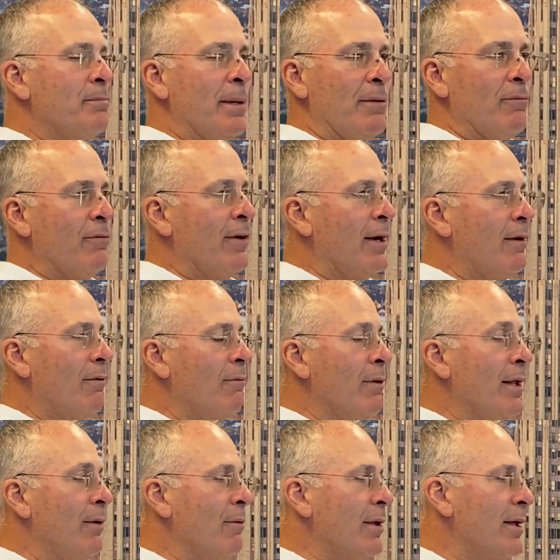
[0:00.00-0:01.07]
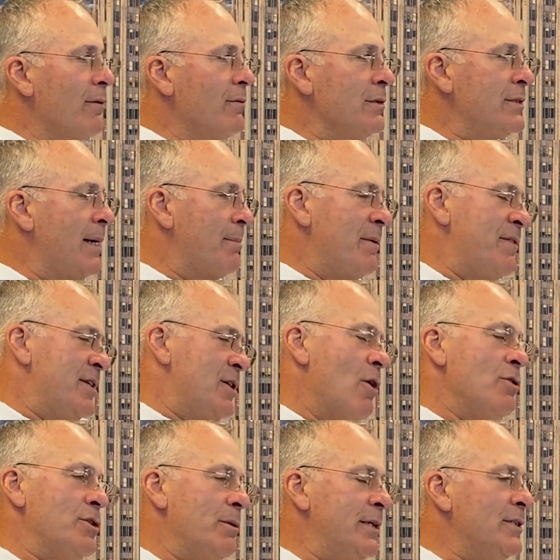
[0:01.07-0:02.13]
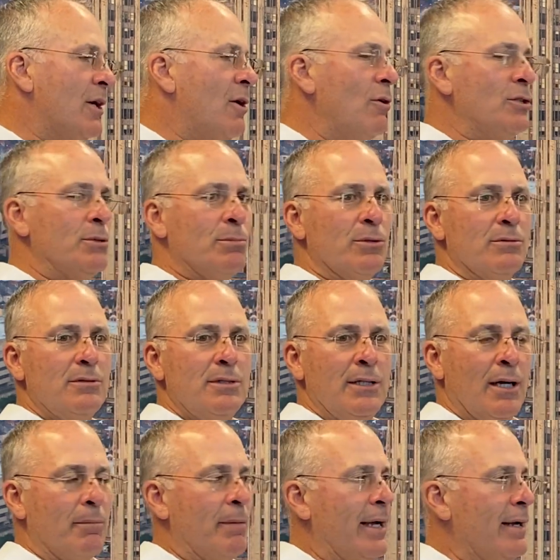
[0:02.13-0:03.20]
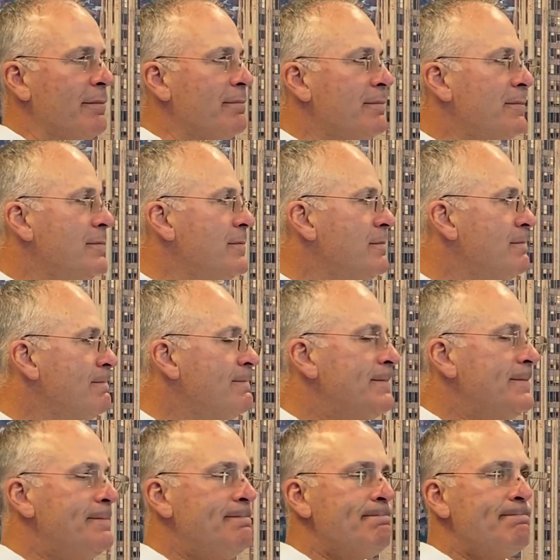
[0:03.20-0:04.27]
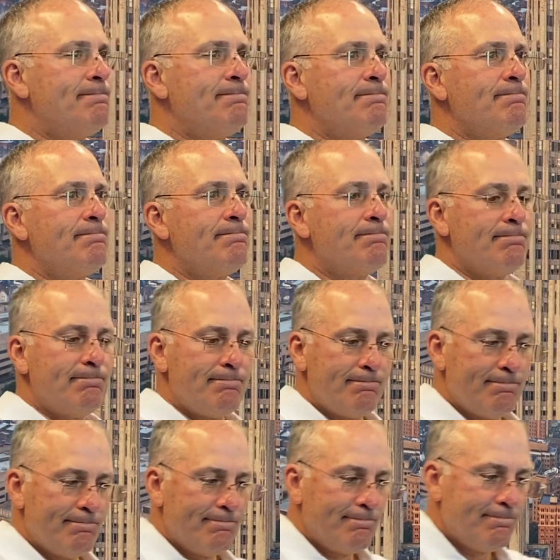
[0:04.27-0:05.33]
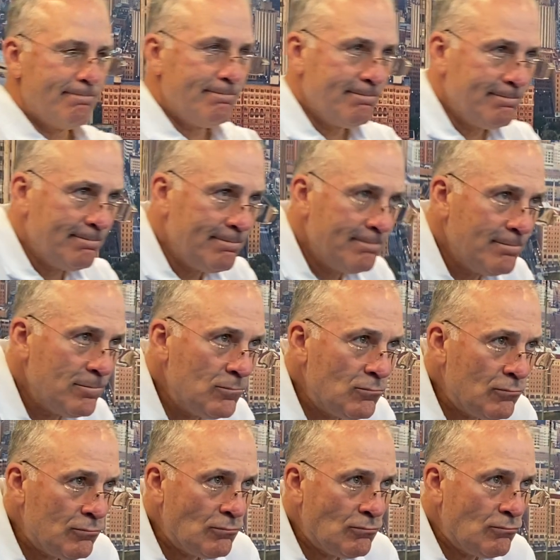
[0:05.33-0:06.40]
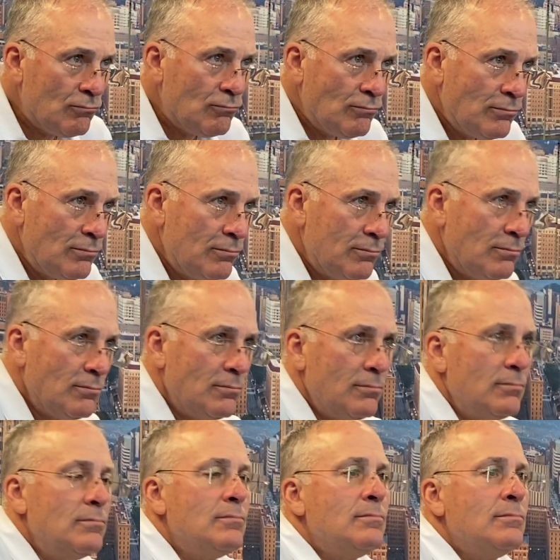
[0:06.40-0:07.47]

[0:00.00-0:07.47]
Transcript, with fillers: been re- really, really receptive. He's coachable. He's a coachable young man. Now, what makes Des Reid such a good receiving option?